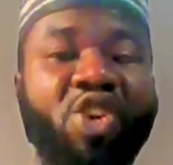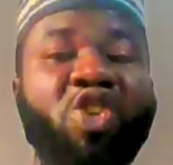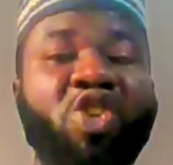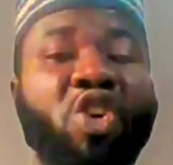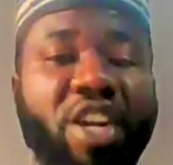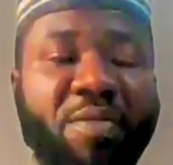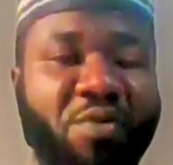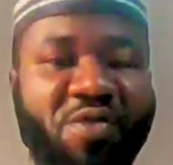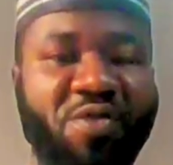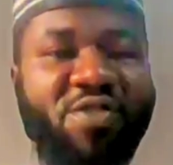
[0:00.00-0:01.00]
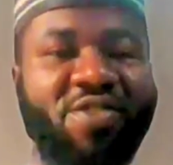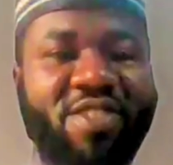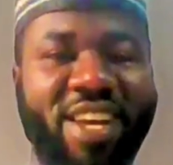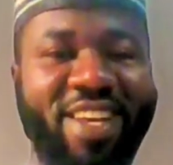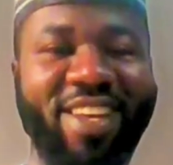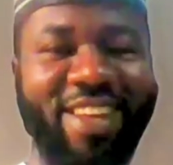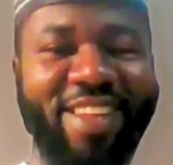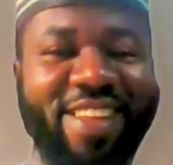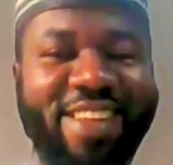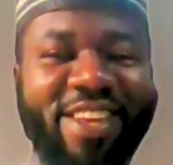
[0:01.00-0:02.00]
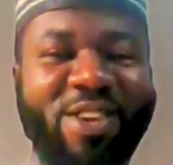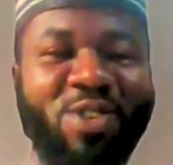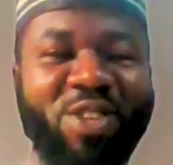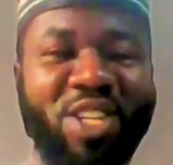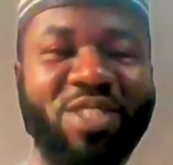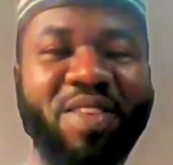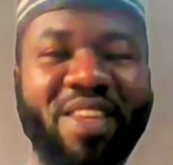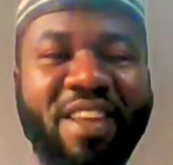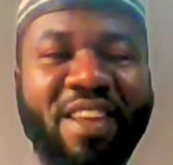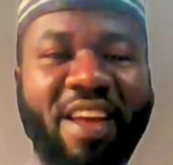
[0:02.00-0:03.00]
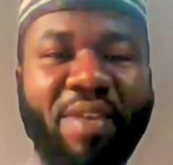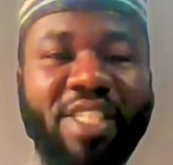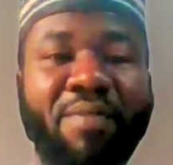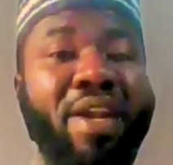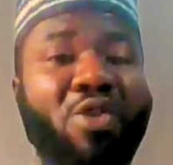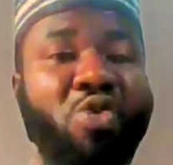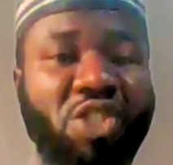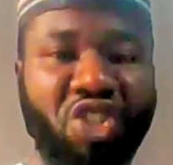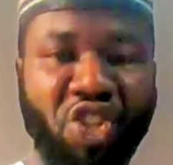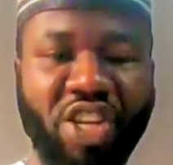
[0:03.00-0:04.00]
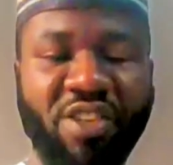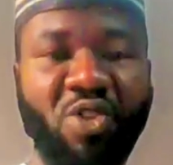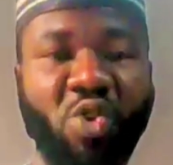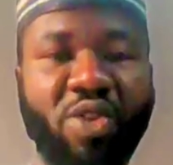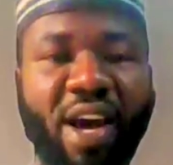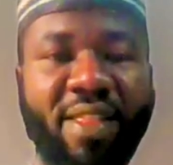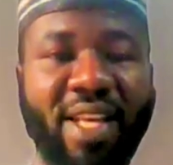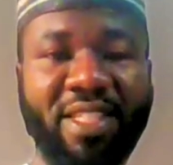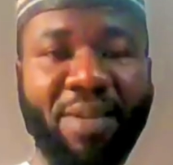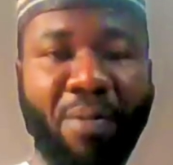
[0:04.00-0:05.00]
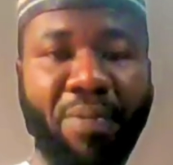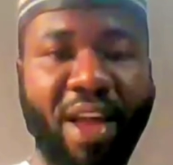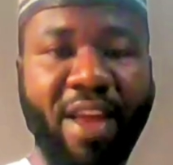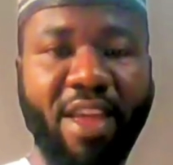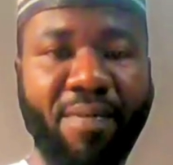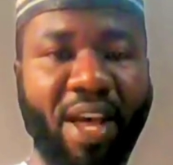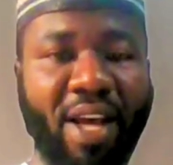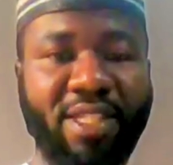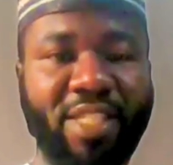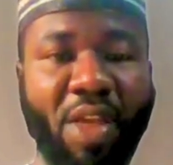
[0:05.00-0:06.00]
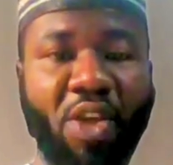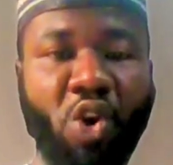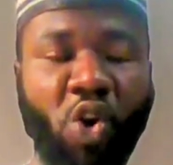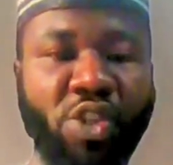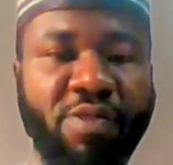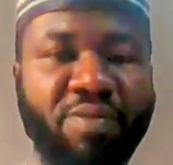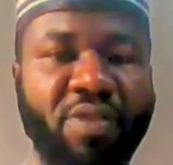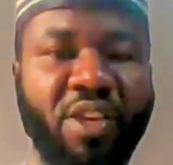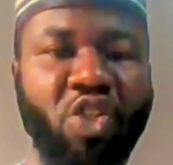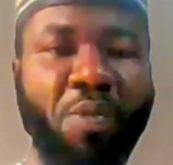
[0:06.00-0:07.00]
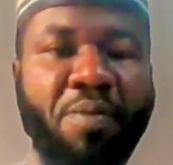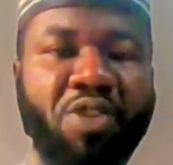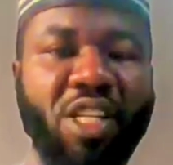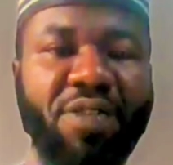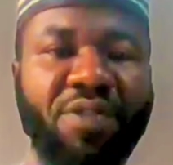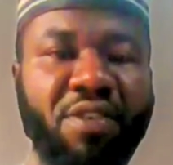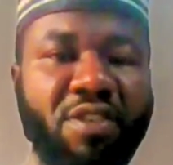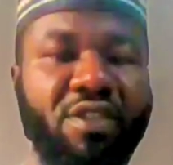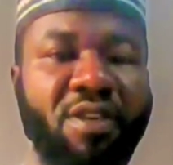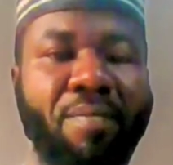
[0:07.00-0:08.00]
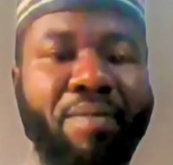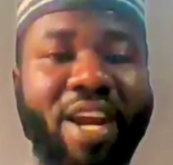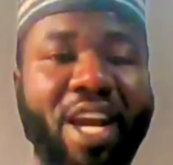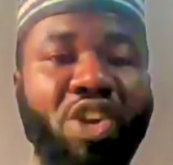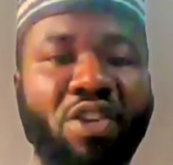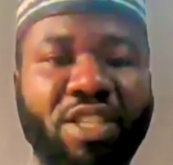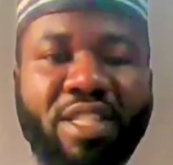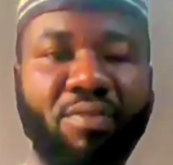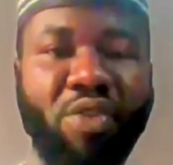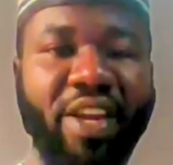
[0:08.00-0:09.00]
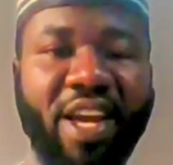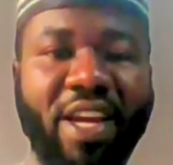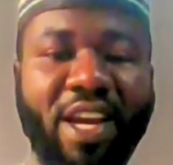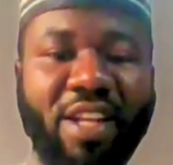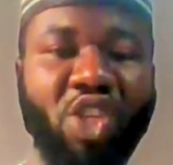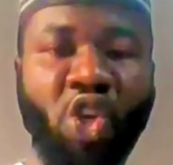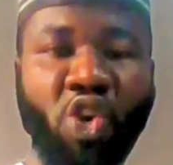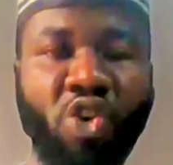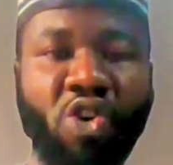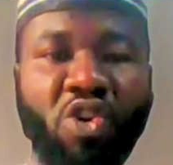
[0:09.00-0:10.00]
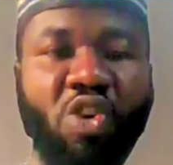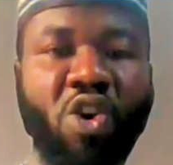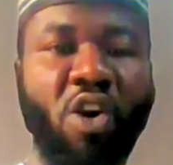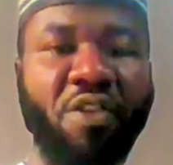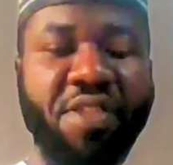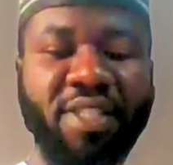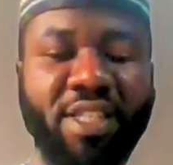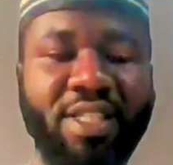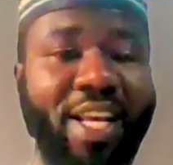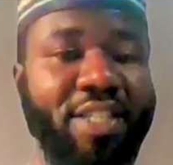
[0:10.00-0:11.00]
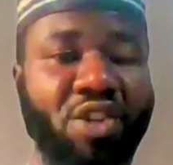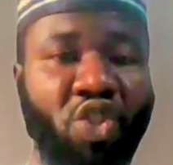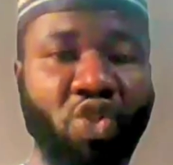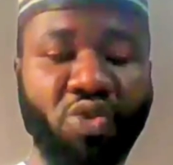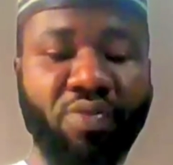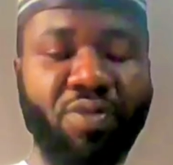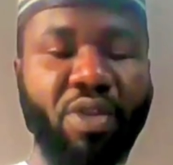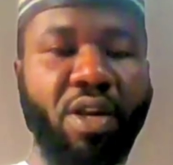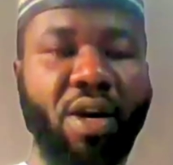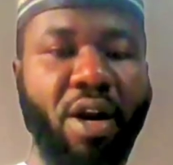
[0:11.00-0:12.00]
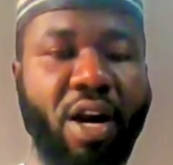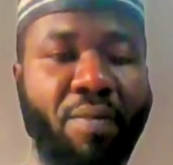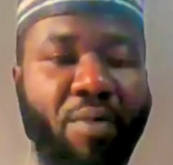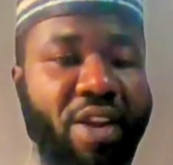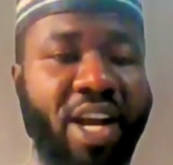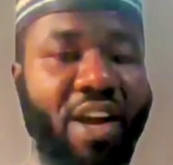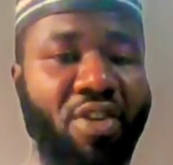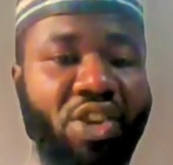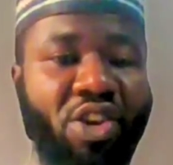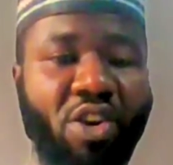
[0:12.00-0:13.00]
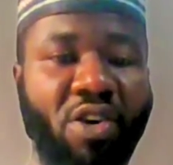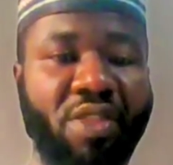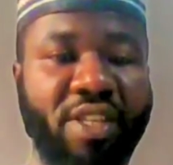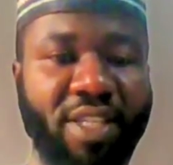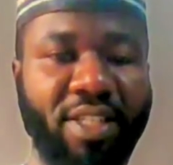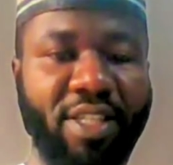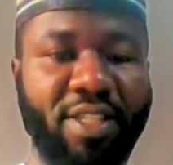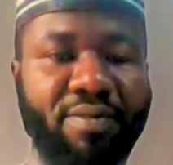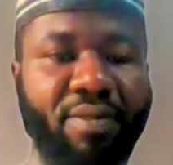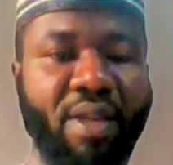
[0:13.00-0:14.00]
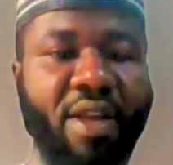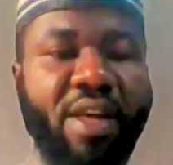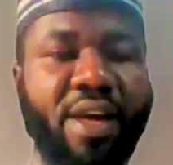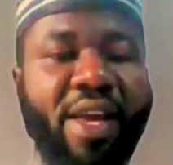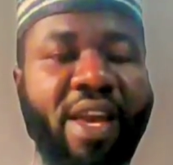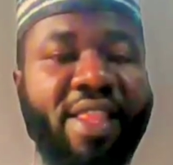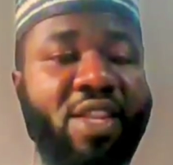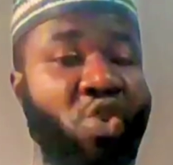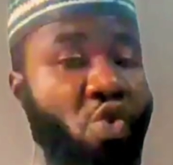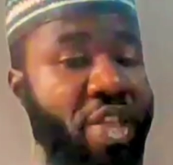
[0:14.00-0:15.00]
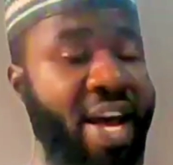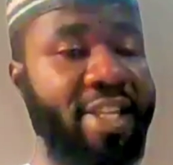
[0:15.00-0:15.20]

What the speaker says: the incurable. That doesn't mean it's a miracle tree. Know that that's the popular name that's being called. So people just feel miraculously moringa can cure all diseases. That's not true. Moringa cannot cure all diseases. Though